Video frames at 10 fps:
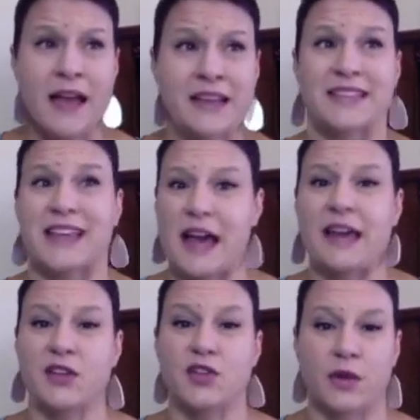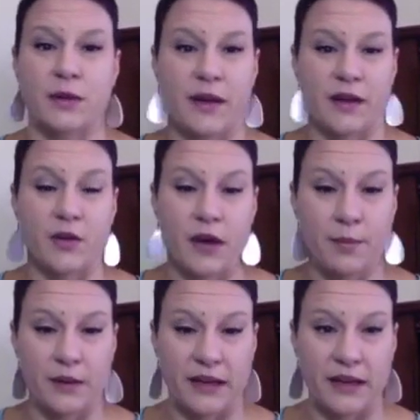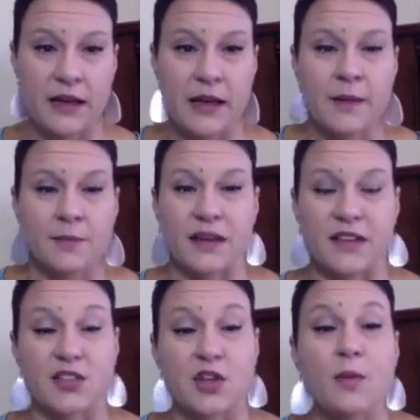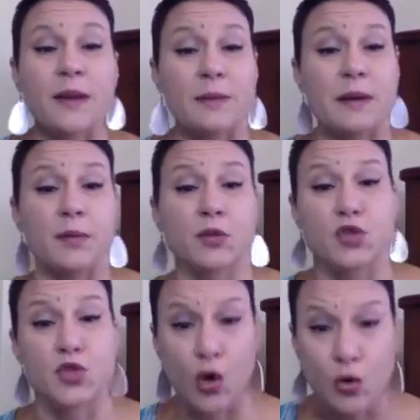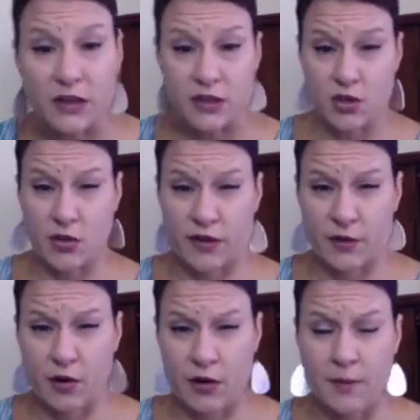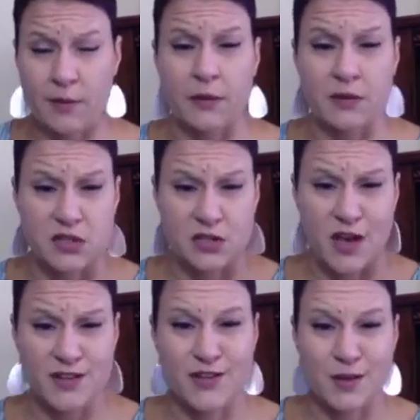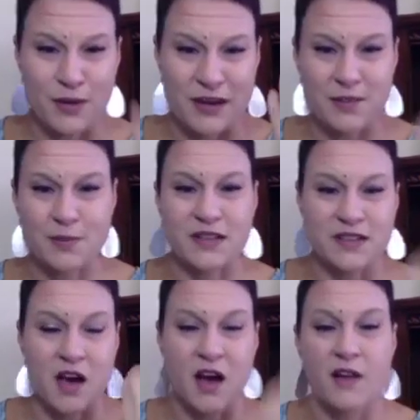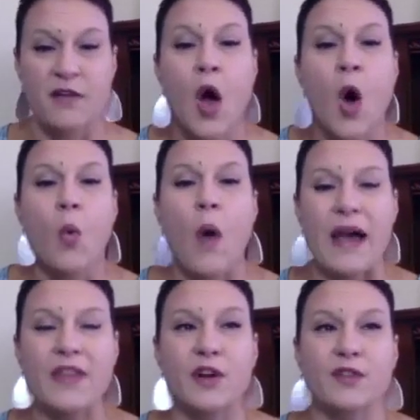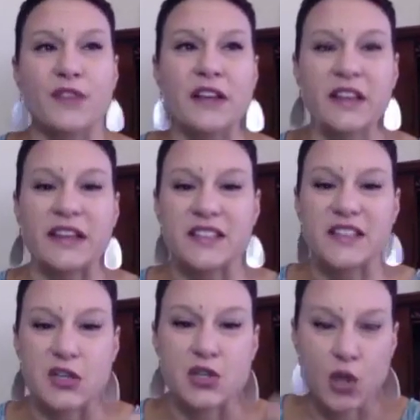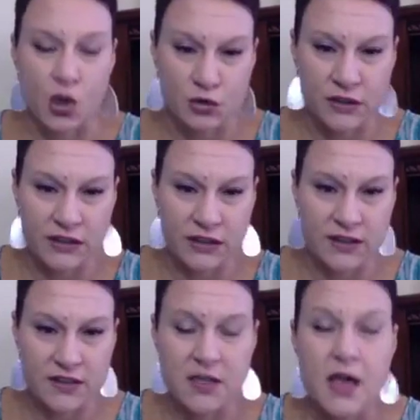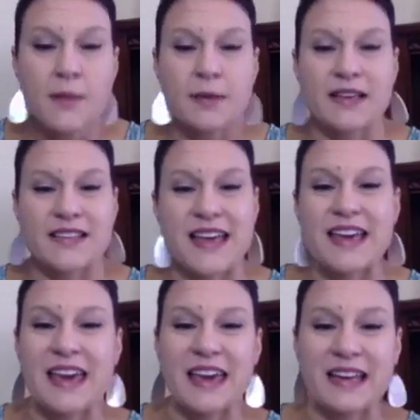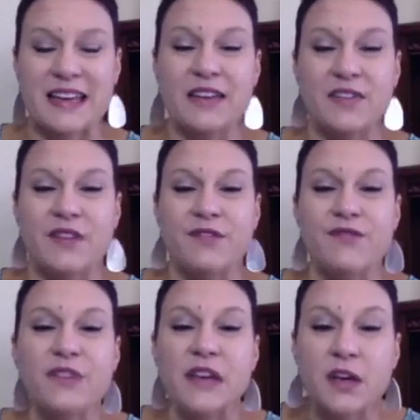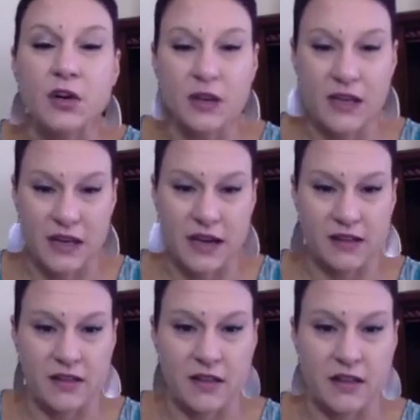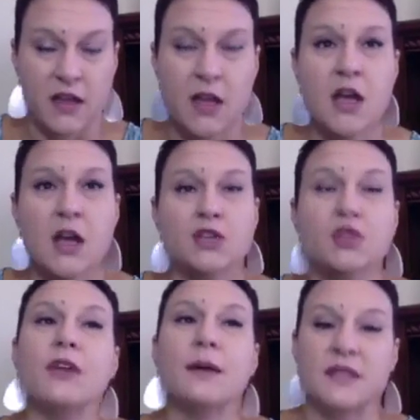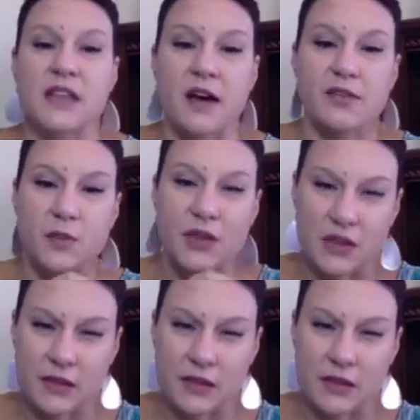to say I enjoy my own company, because so many people don't enjoy their own company, which is also the precipice of why they're feeling such loneliness, because they can't even feel connected to themselves, within